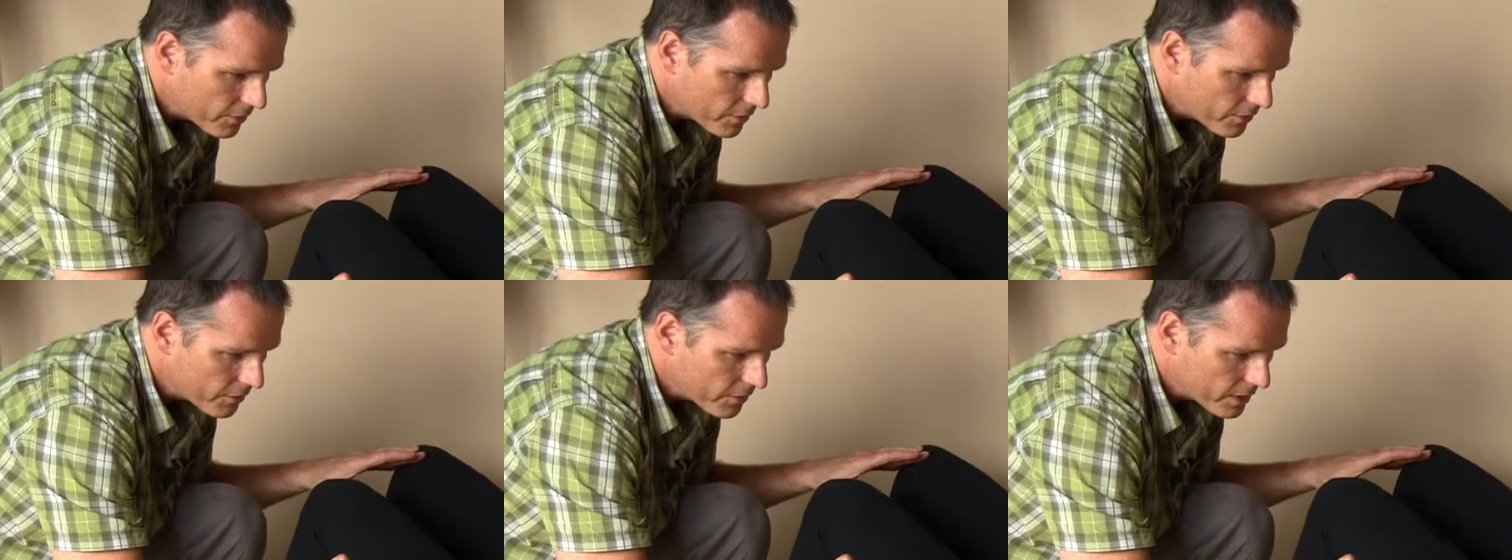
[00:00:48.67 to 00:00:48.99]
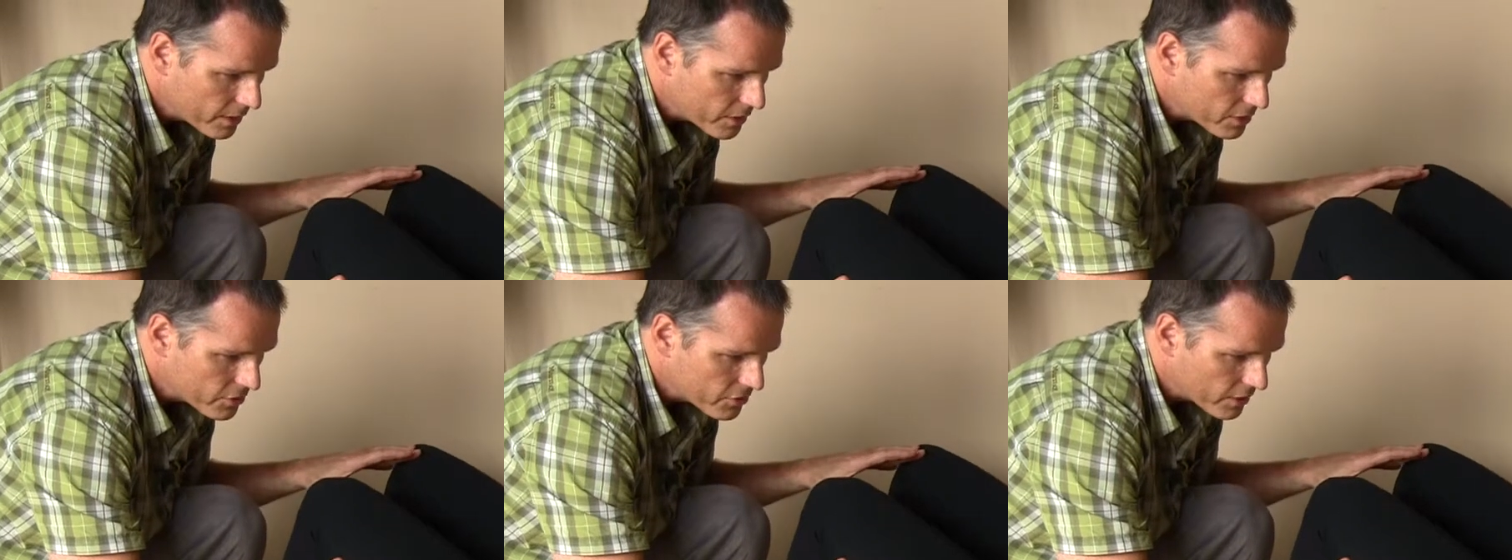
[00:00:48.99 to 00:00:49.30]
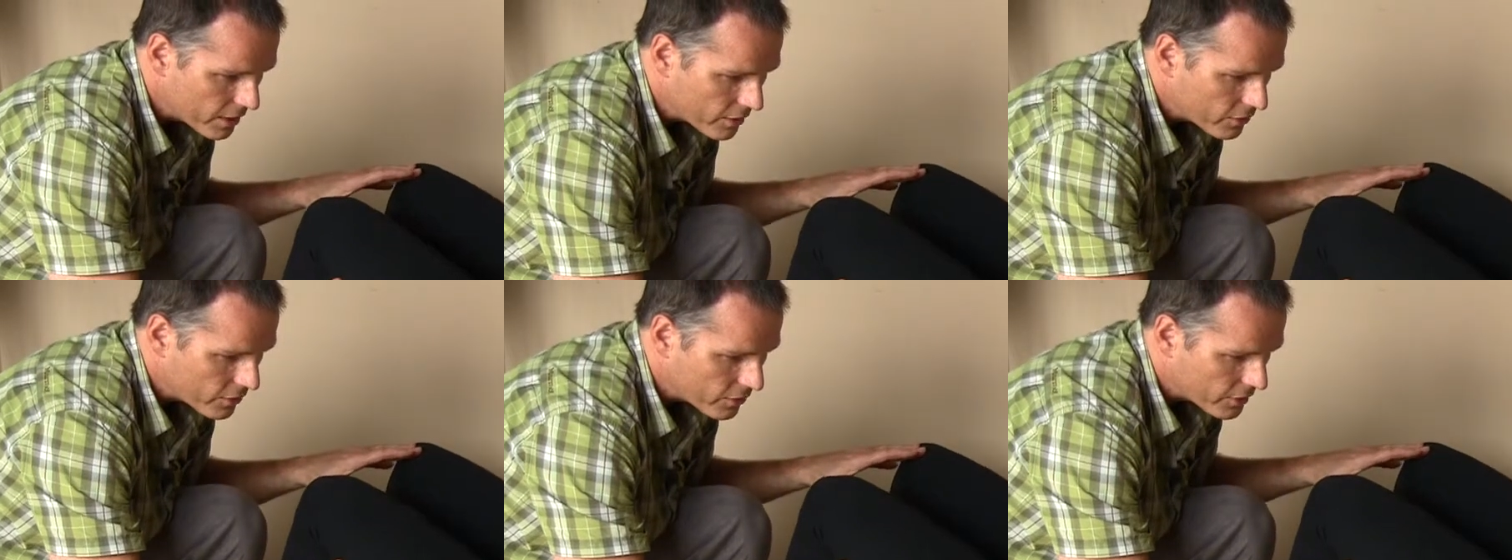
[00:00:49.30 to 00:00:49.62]
you're feeling
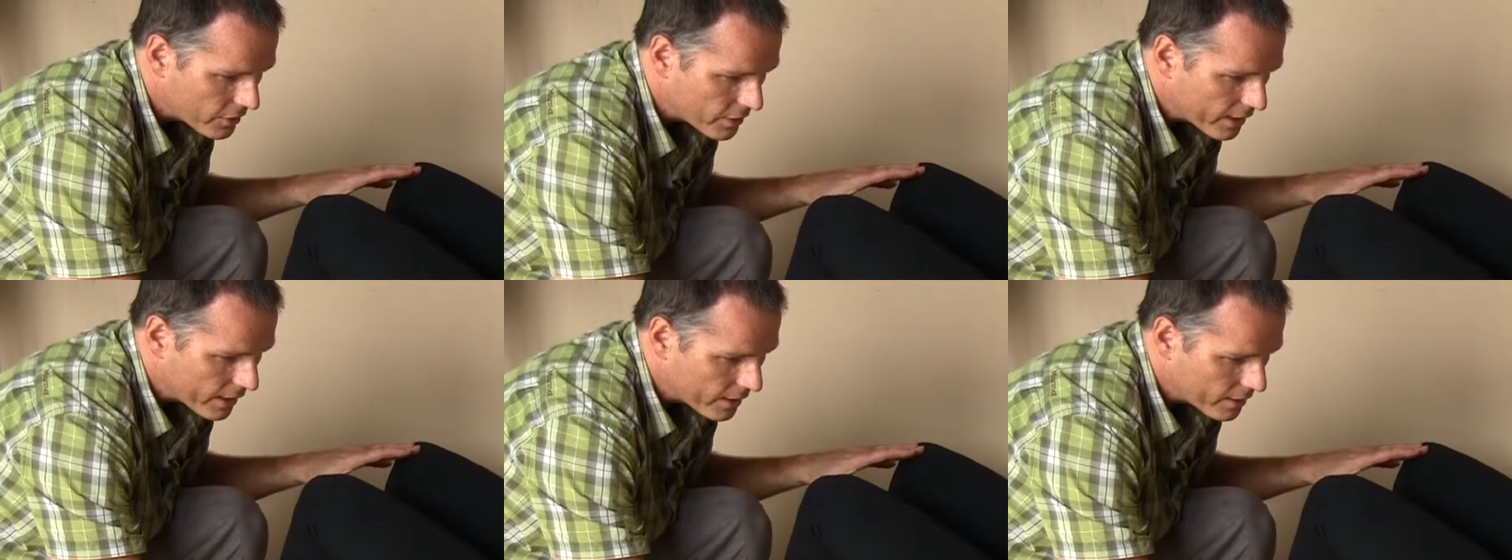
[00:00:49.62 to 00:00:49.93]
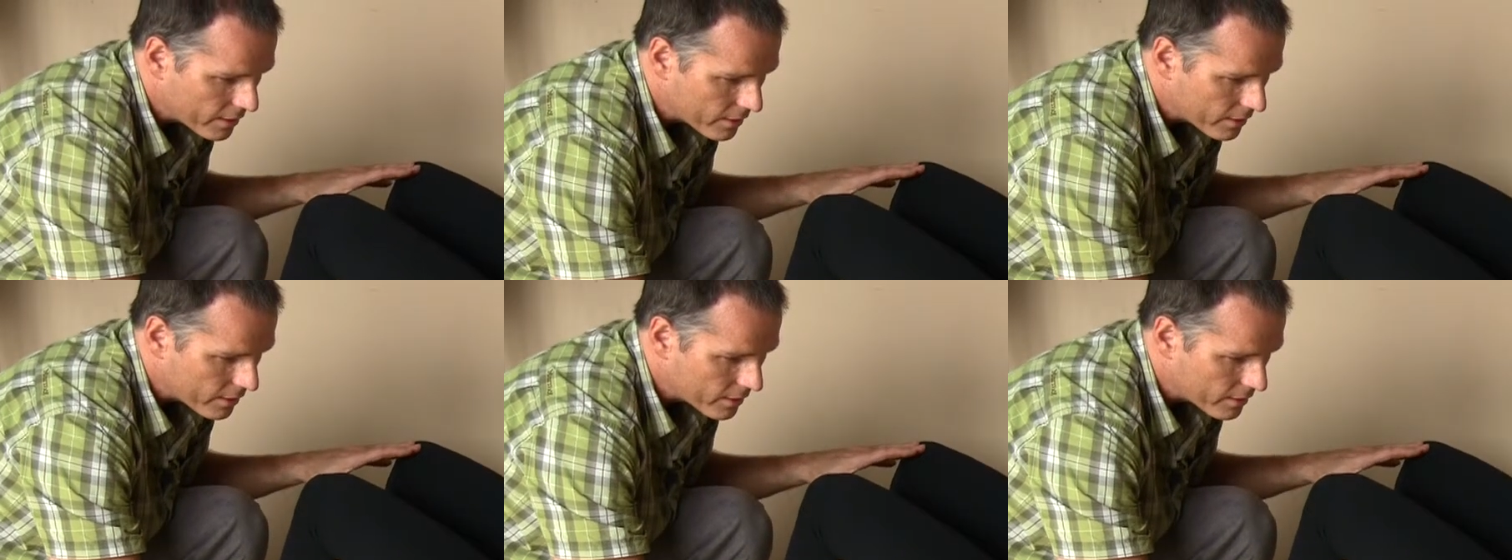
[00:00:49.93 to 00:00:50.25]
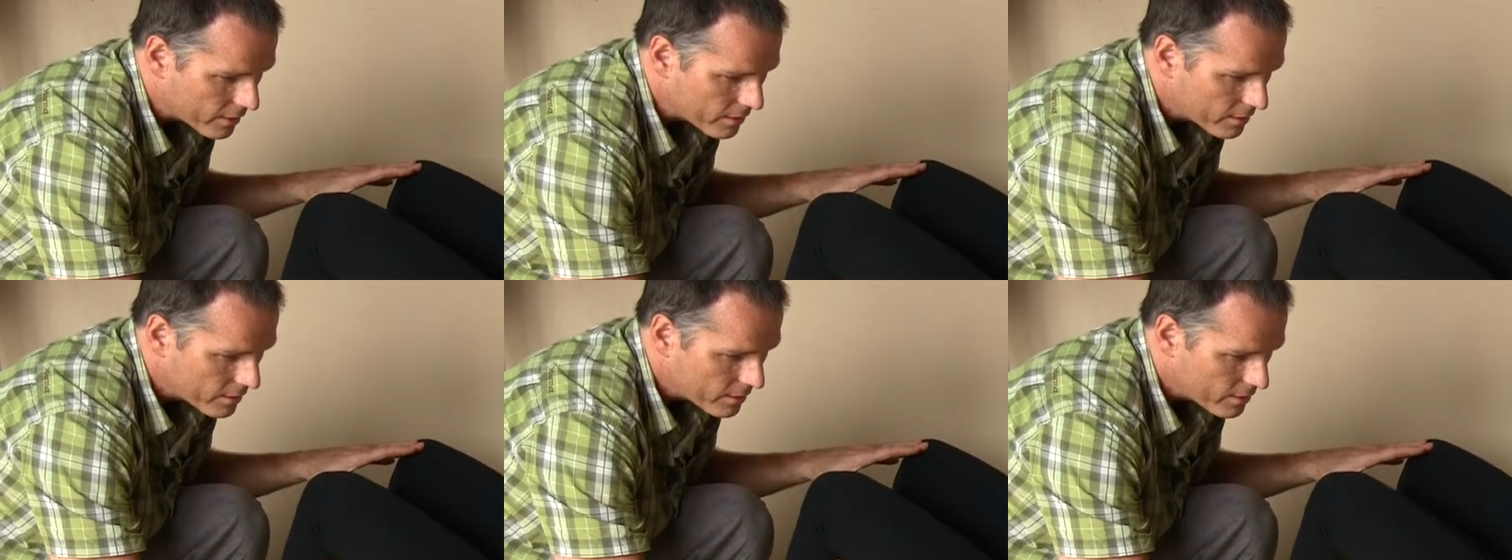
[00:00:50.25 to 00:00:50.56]
strain through your neck, you
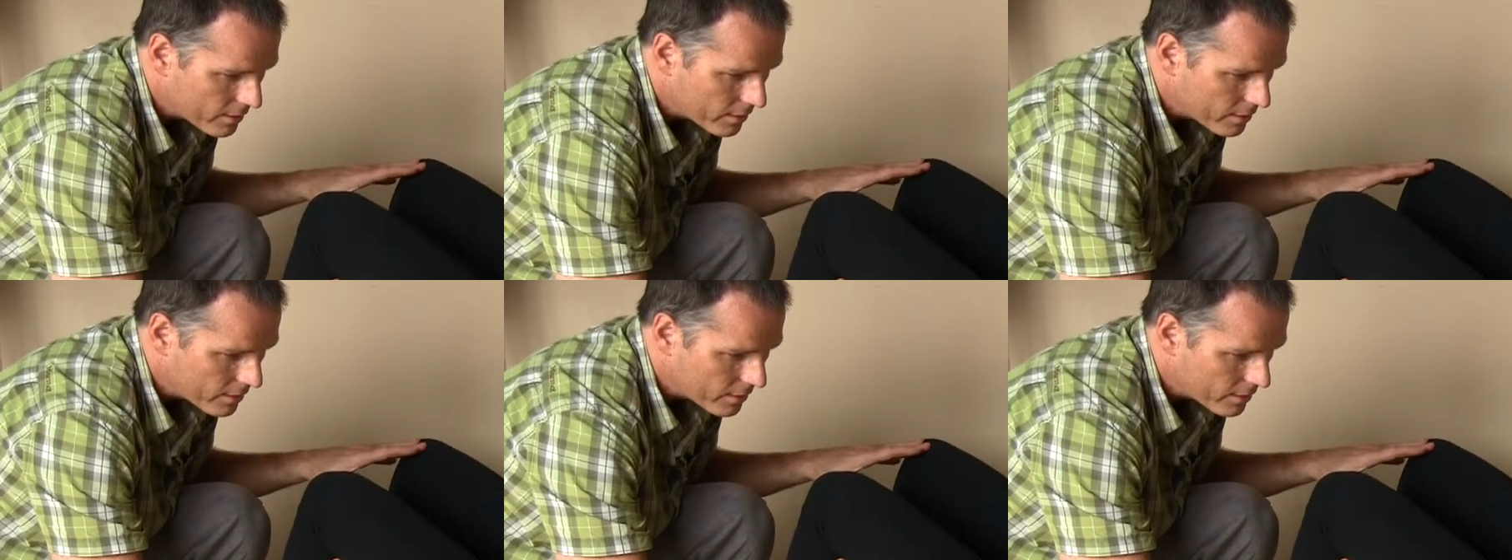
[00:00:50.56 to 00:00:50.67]
can,